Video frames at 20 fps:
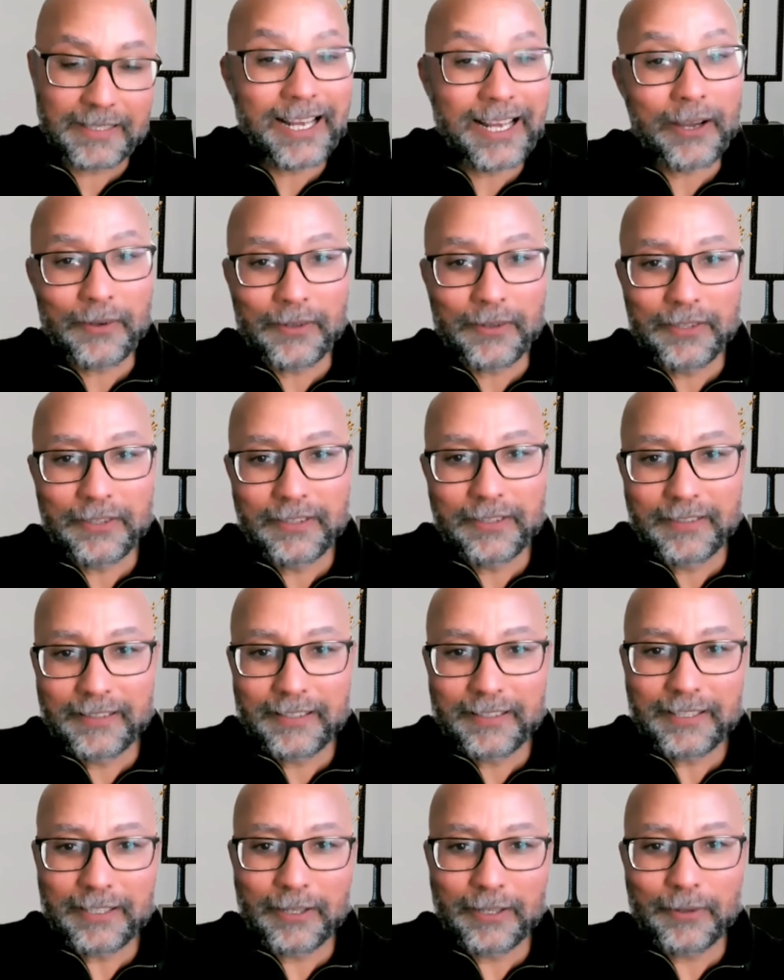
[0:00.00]
Now,
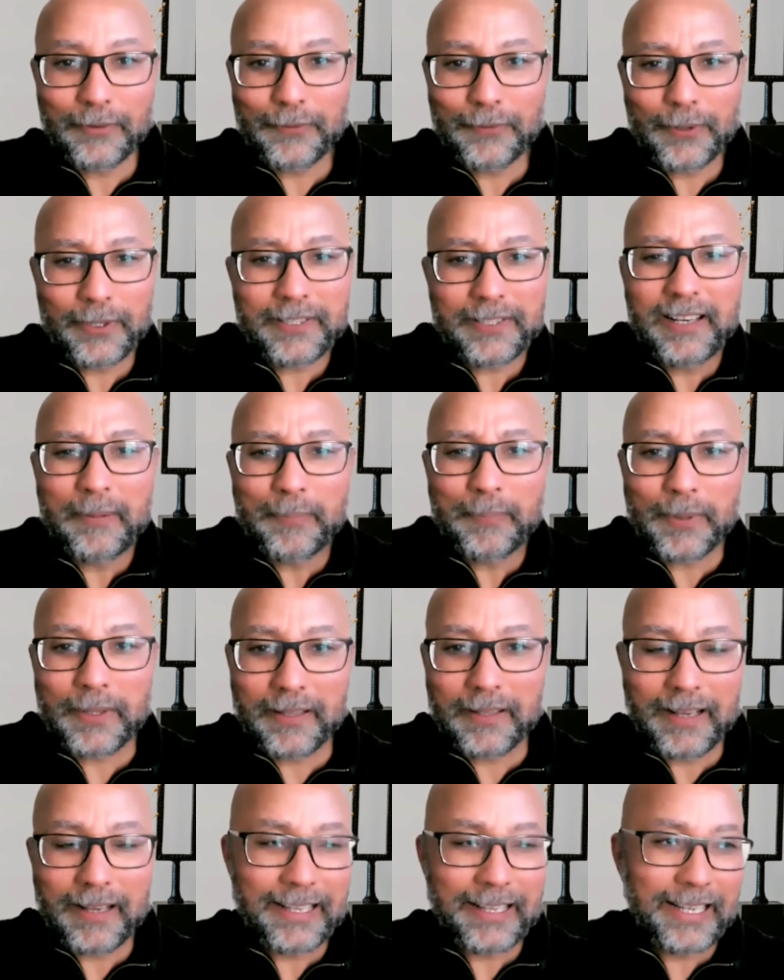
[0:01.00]
for
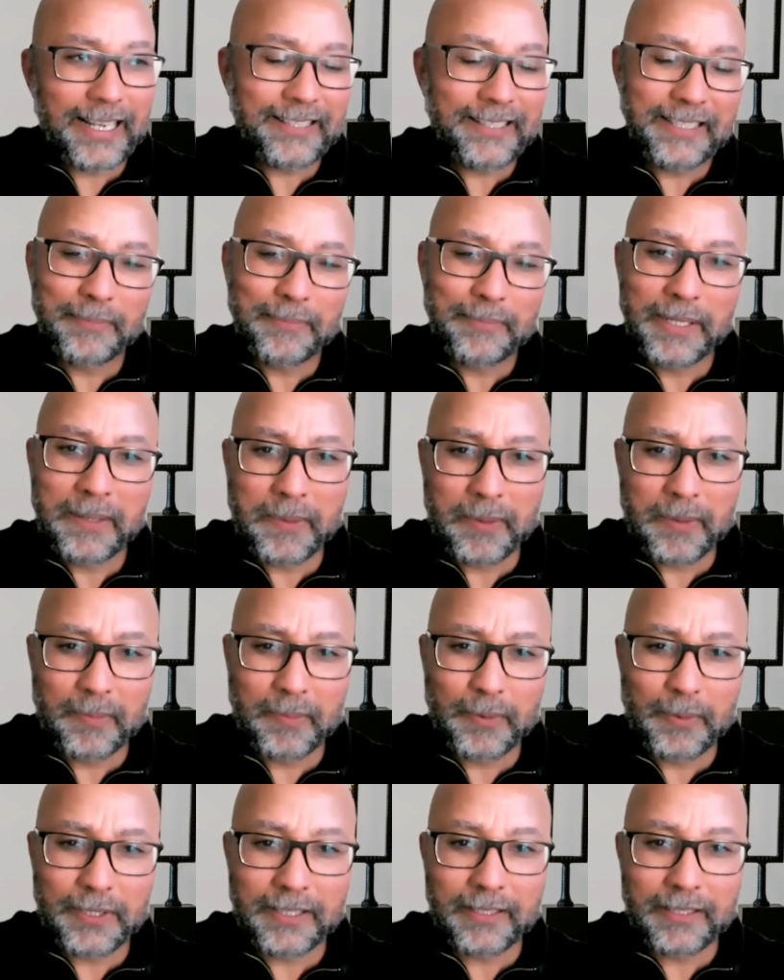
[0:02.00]
example, I see many
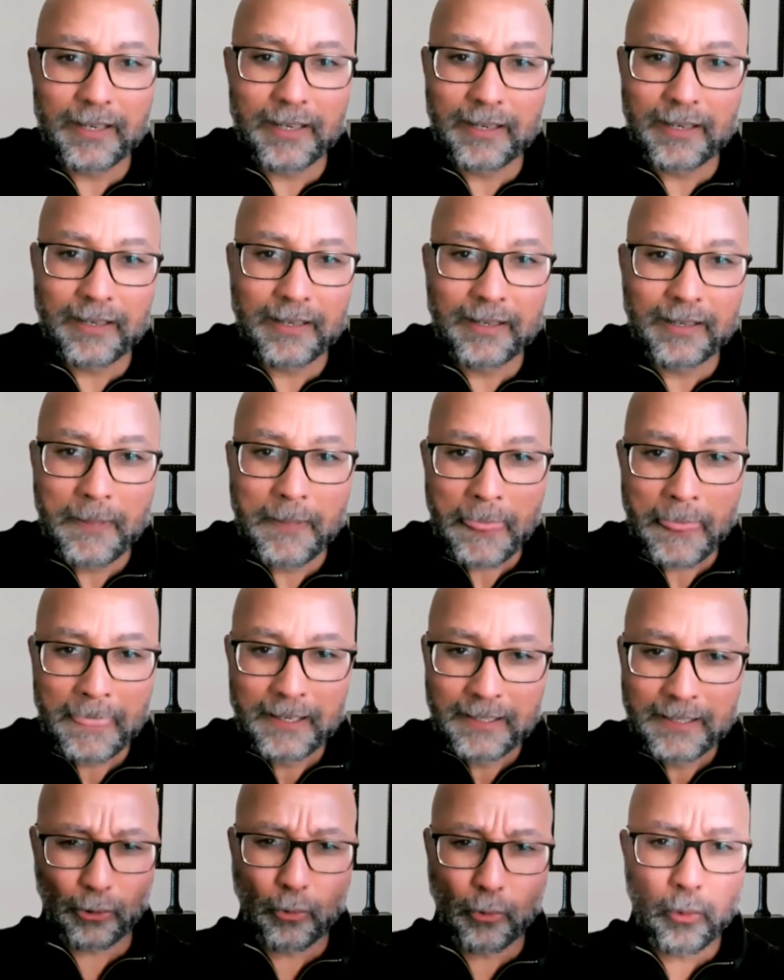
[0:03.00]
people put in our
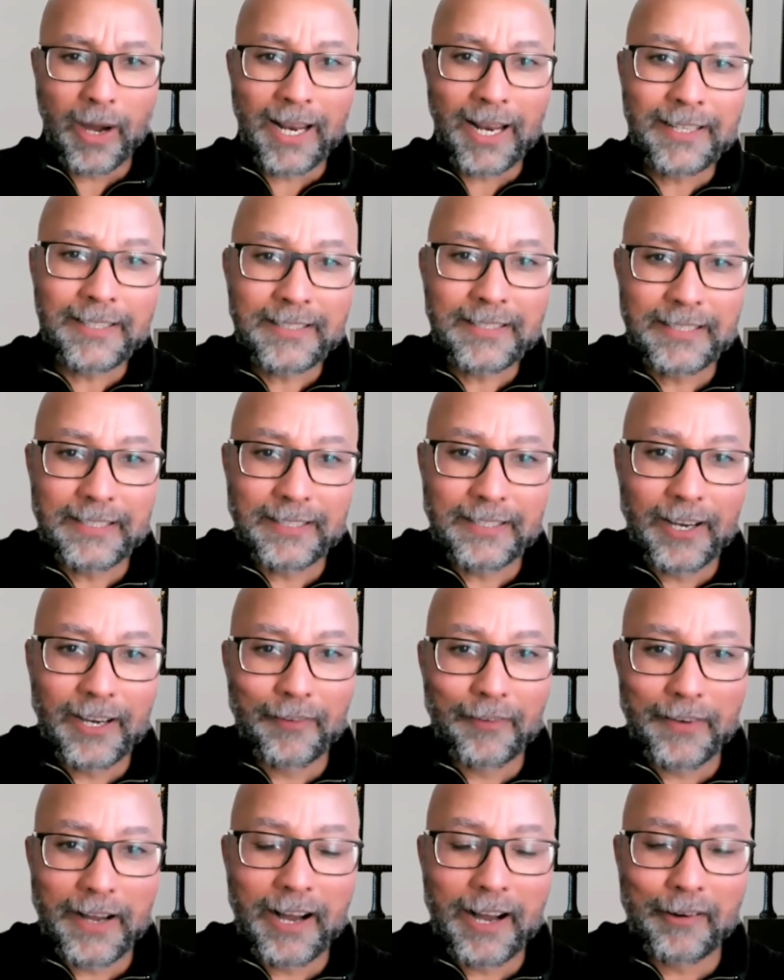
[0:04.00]
quality
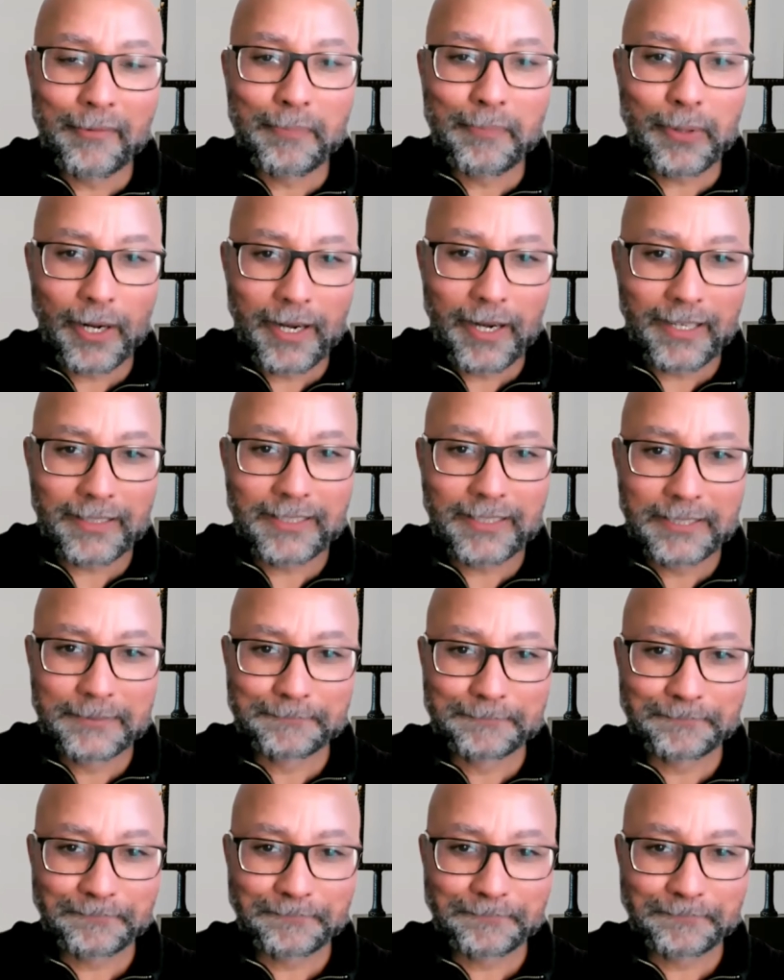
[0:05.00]
of our product